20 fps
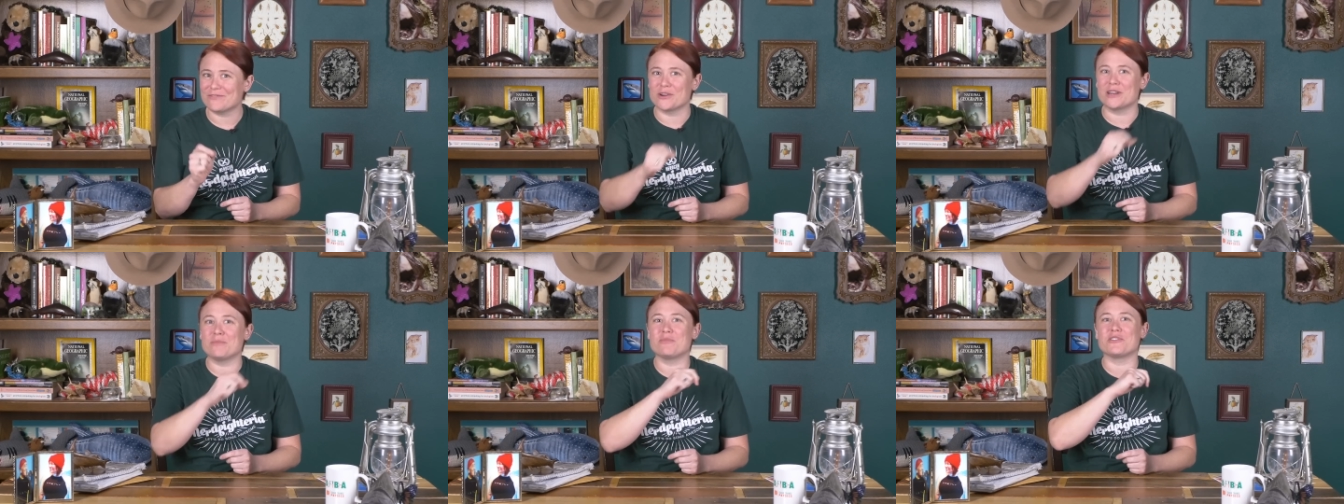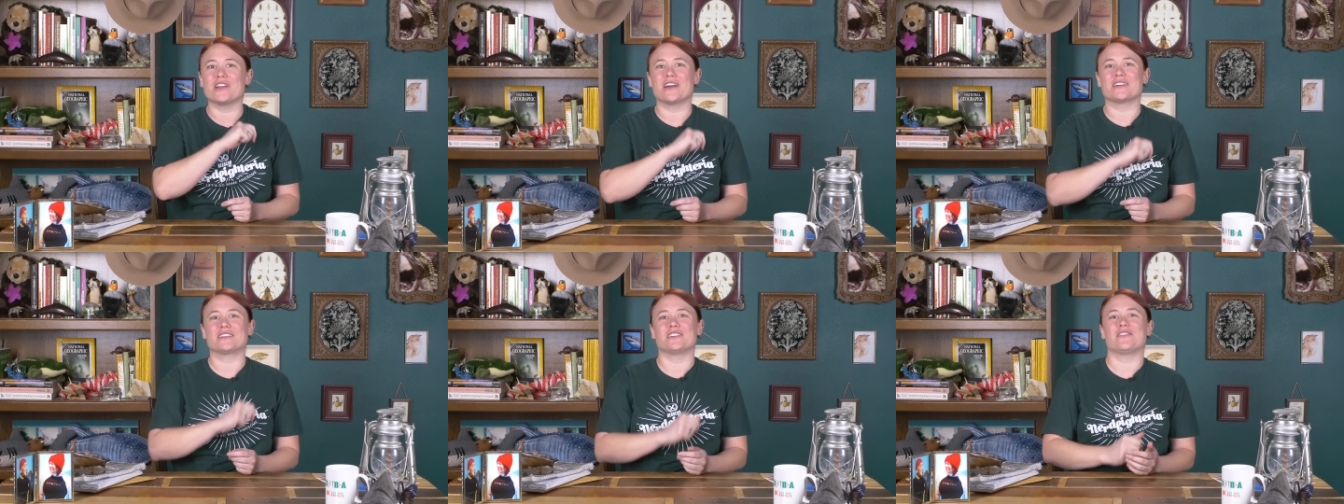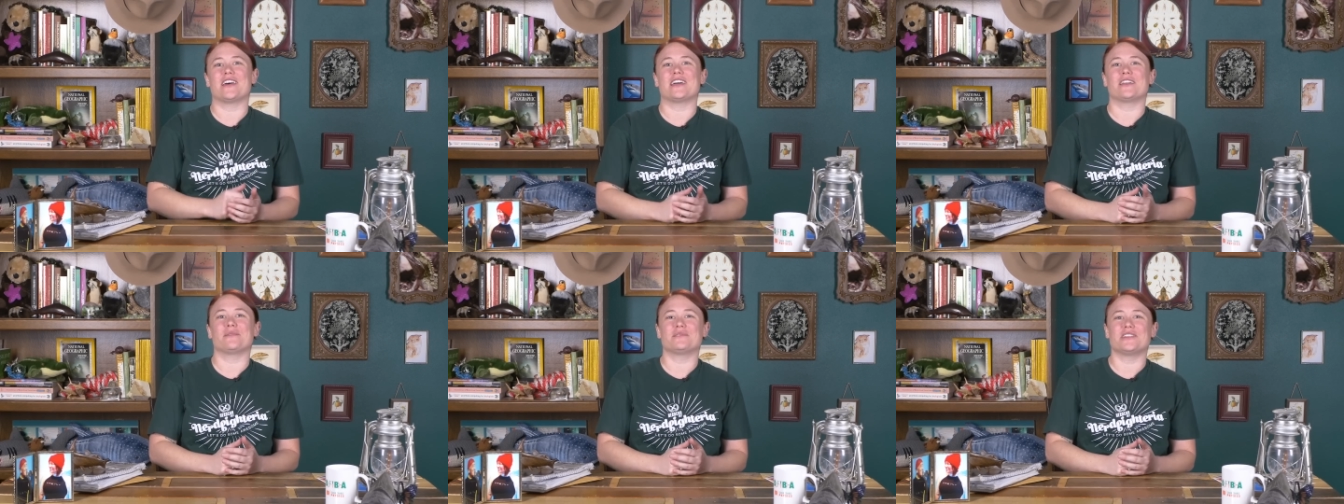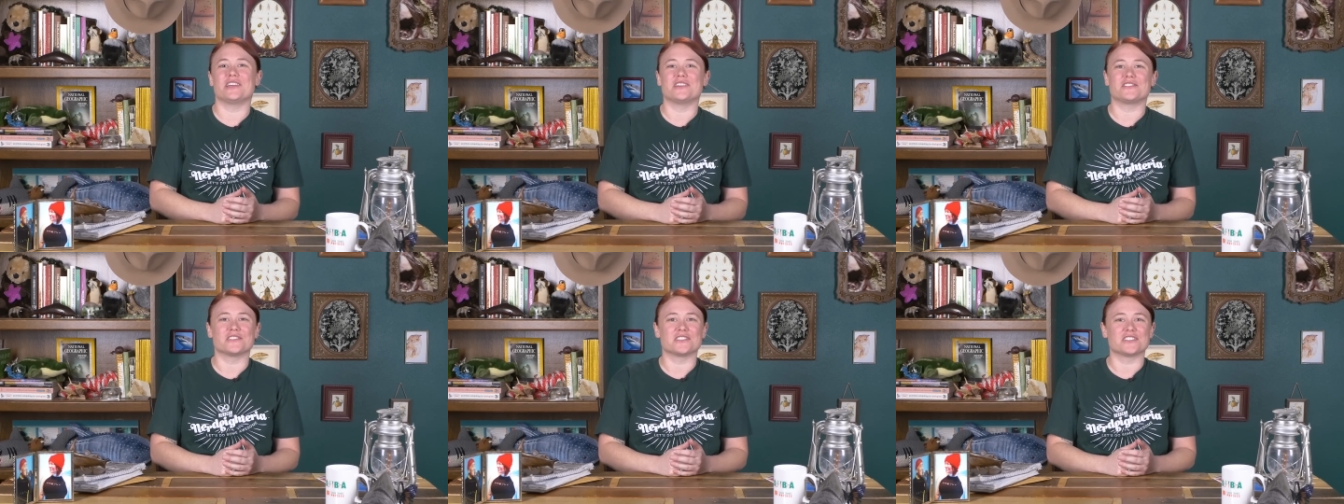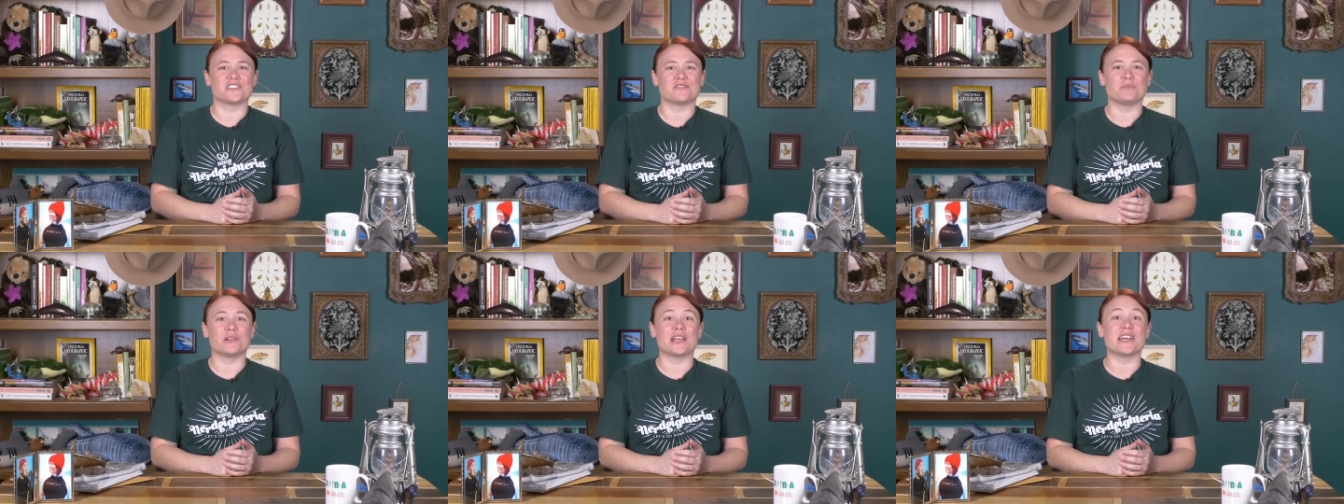reproductive
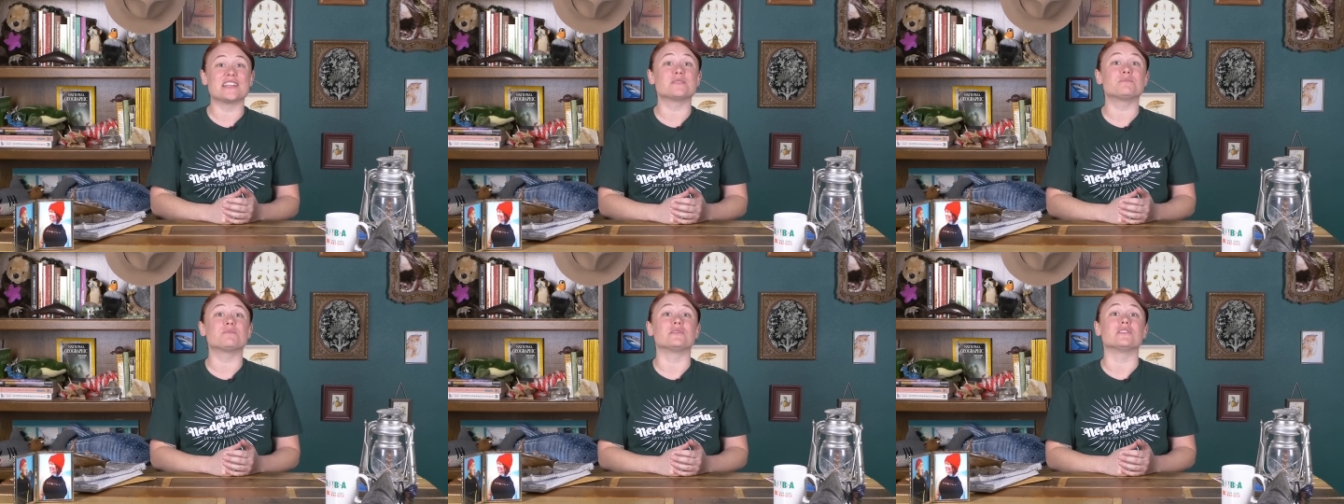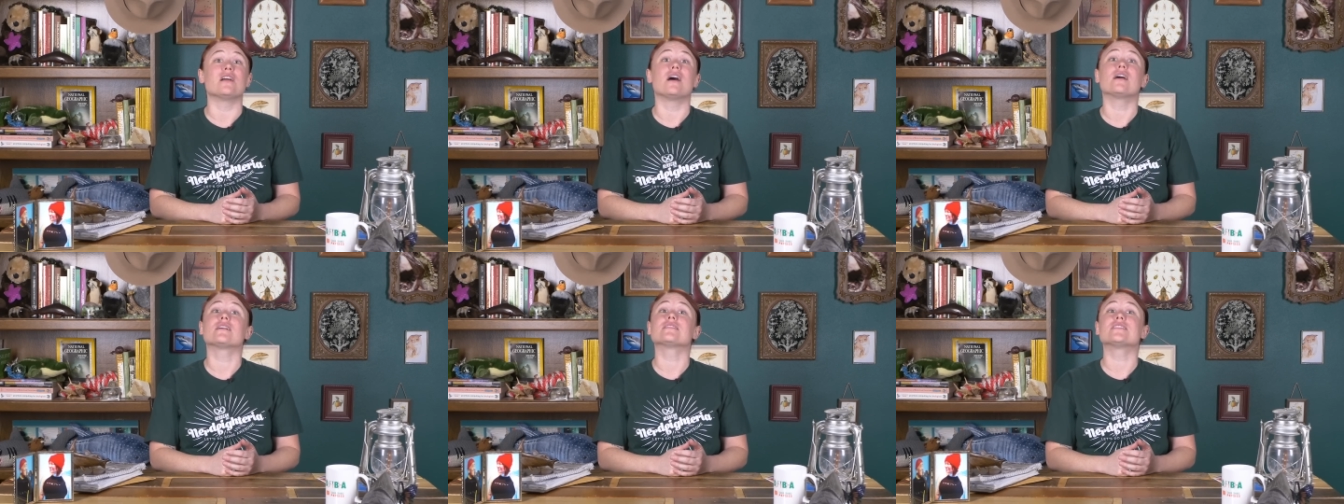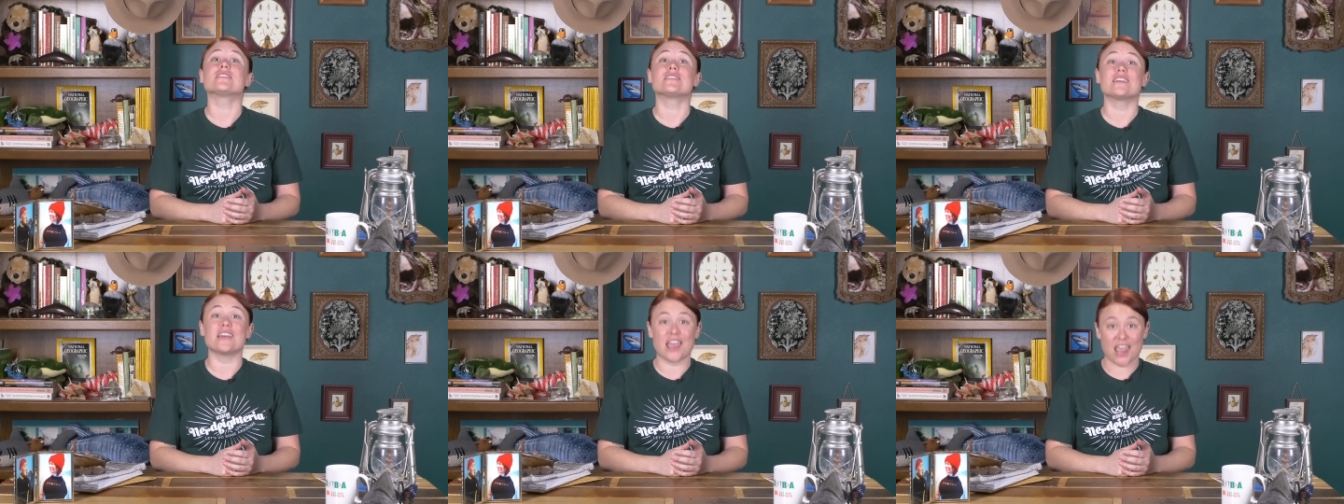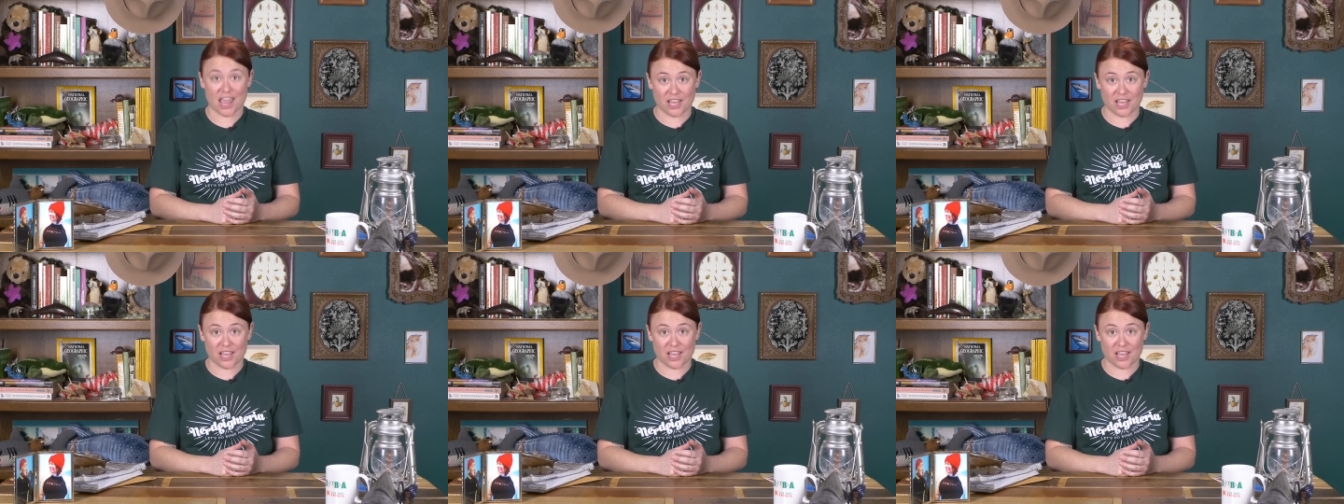adaptations of plants belong to the